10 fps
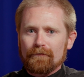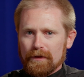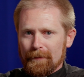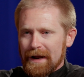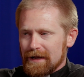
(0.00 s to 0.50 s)
For
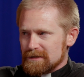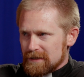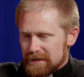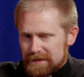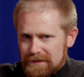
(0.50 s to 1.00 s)
the
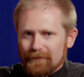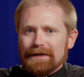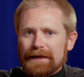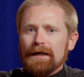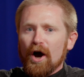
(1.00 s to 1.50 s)
past
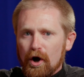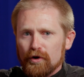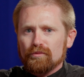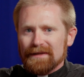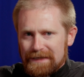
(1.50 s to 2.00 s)

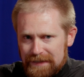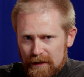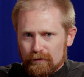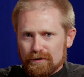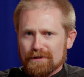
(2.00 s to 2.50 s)
1700
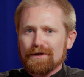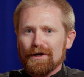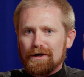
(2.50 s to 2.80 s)
years,